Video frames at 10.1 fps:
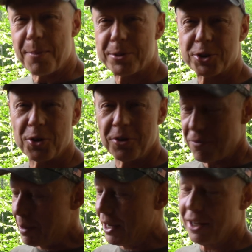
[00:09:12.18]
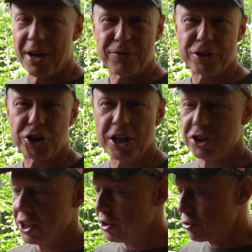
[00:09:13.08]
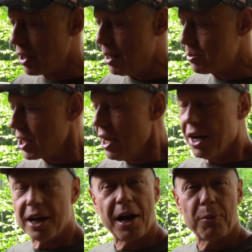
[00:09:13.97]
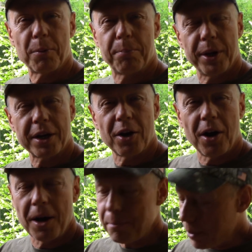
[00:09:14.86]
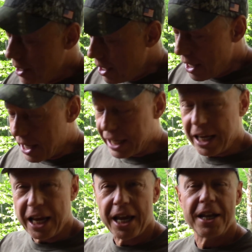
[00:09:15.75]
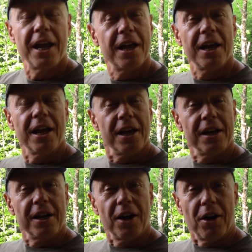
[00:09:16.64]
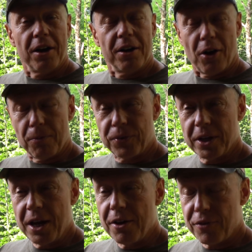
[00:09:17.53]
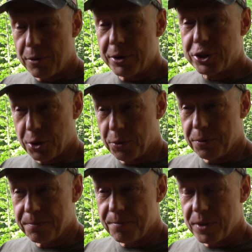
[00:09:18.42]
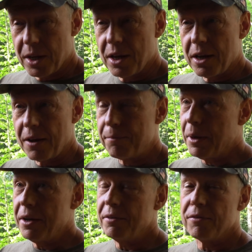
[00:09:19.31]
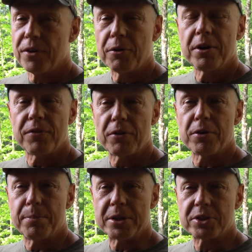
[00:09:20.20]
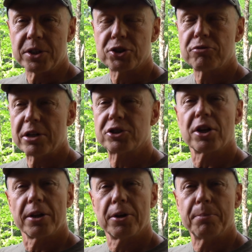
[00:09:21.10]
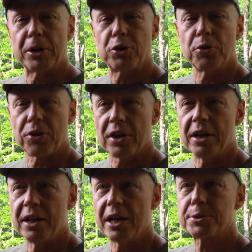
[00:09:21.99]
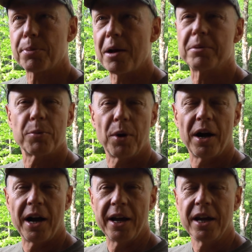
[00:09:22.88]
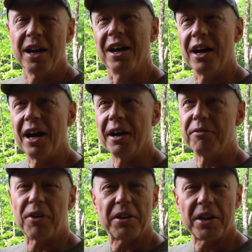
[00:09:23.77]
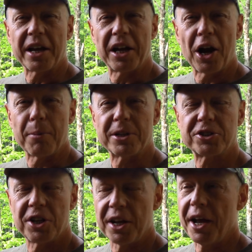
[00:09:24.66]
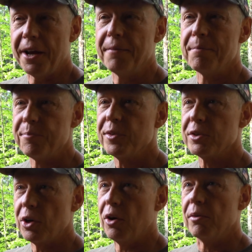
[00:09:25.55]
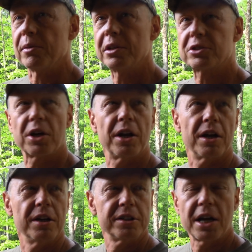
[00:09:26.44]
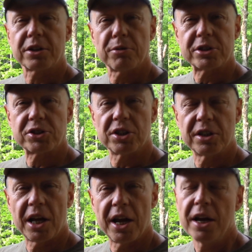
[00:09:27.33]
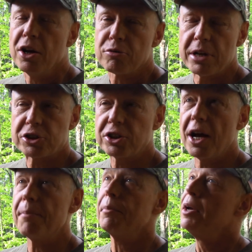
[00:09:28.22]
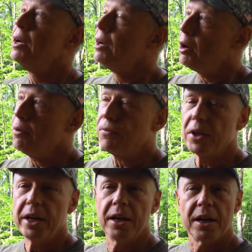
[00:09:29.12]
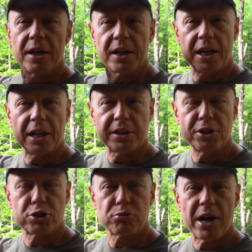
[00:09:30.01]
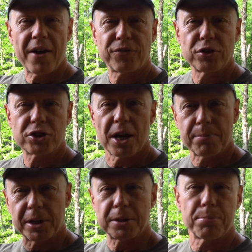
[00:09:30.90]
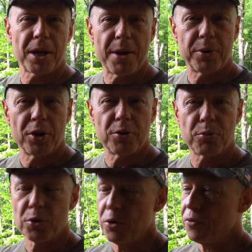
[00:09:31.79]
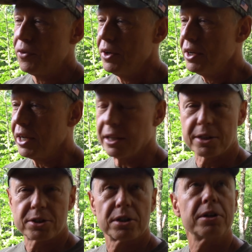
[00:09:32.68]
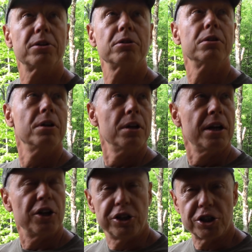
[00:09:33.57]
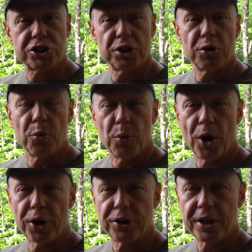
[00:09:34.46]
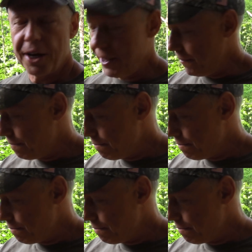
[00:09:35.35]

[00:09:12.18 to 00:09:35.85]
episode of my life of chasing dreams, and I will pick up again, hopefully very soon. I've been very, very busy, stretched a little bit too thin, and that's probably why I felt like garbage today. So I'm just going to take the rest of the day, rest up, hopefully get these rafters up, get the plywood on the roof, get this little addition watertight.